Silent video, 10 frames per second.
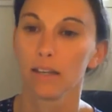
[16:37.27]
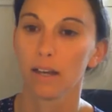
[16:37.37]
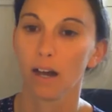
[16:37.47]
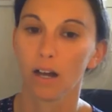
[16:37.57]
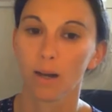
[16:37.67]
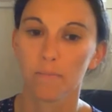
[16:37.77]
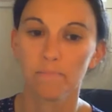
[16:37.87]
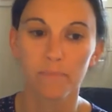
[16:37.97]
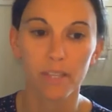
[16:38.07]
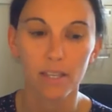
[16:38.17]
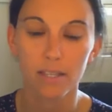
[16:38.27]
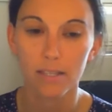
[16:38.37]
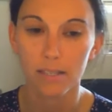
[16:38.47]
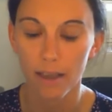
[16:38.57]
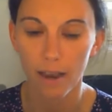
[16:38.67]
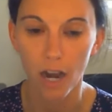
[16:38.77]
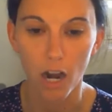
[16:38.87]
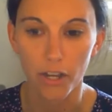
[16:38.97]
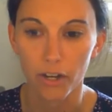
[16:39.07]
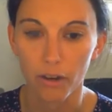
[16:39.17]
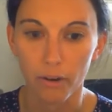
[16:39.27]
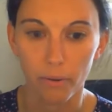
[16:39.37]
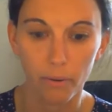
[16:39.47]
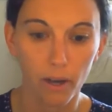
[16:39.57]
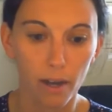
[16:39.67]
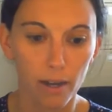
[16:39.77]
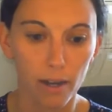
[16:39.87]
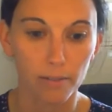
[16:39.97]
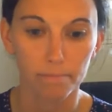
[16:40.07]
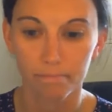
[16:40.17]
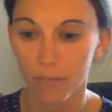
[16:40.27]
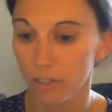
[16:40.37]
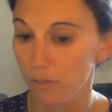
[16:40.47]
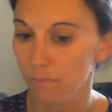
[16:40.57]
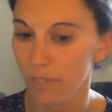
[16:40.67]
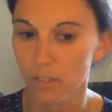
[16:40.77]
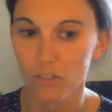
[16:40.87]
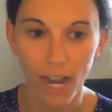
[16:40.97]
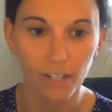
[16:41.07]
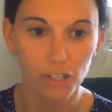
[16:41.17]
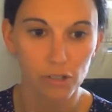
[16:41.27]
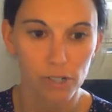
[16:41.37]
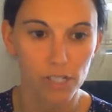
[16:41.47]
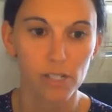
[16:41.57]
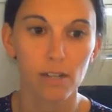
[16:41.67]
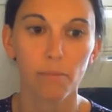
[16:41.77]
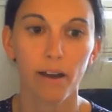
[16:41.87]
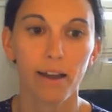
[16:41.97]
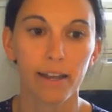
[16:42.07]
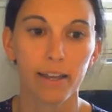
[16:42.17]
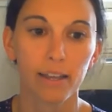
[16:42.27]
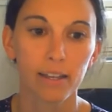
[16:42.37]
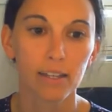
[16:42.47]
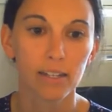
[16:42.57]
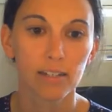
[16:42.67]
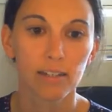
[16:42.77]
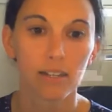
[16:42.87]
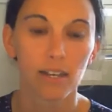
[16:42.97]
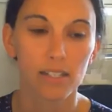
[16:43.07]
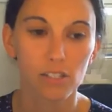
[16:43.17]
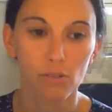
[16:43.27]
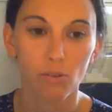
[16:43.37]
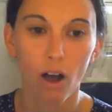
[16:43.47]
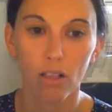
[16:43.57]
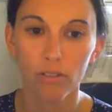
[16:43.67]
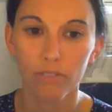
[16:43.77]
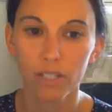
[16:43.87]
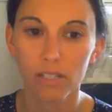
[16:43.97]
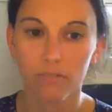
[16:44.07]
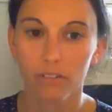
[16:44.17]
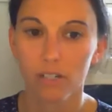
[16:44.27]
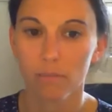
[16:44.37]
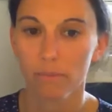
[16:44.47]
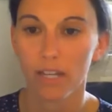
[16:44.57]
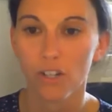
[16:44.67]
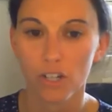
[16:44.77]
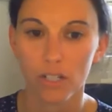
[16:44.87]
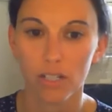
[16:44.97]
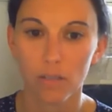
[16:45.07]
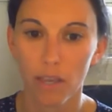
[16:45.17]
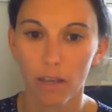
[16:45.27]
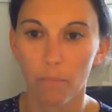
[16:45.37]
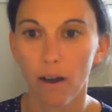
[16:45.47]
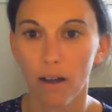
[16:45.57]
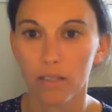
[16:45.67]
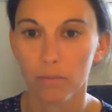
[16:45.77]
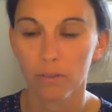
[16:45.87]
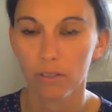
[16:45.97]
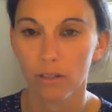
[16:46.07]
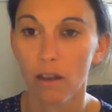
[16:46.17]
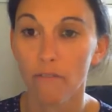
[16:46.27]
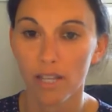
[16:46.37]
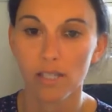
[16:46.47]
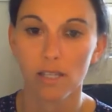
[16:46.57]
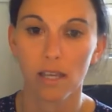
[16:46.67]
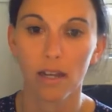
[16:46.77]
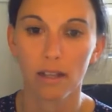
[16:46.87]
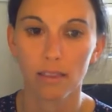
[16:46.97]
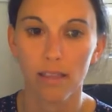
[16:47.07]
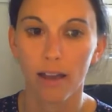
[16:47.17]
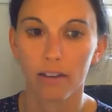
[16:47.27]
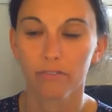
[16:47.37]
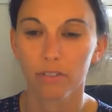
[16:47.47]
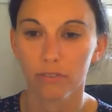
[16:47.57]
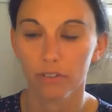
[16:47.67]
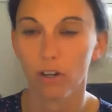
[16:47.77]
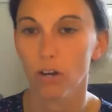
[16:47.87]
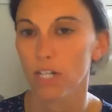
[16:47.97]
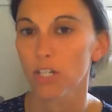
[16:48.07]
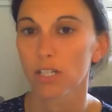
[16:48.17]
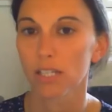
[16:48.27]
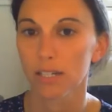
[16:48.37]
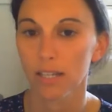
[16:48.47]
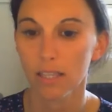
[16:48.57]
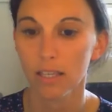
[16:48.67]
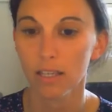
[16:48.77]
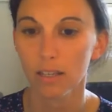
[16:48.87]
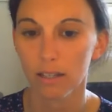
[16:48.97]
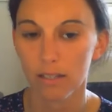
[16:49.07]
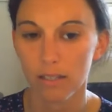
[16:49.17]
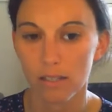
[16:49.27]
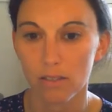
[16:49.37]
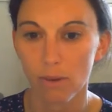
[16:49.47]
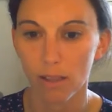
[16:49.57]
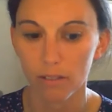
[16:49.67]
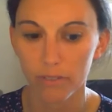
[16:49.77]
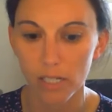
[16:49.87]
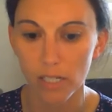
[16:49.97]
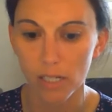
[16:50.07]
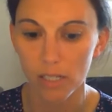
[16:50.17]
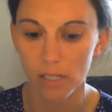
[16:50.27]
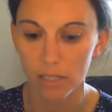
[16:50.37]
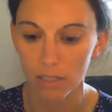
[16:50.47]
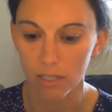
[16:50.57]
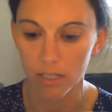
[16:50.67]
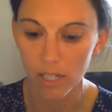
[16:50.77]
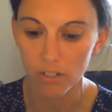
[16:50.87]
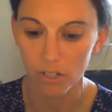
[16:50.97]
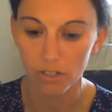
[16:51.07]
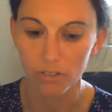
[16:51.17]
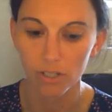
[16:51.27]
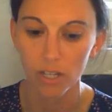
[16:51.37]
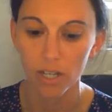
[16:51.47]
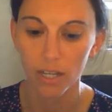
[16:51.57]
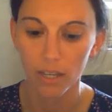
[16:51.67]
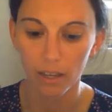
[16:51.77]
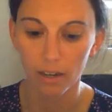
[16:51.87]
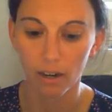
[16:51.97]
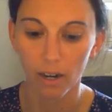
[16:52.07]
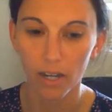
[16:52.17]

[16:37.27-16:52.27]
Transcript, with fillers: Um, is there you know um, a big trash source nearby? And so all of these different dimensions make it possible to investigate a lot of different questions. And I think as it's relevant to the, the teachers here,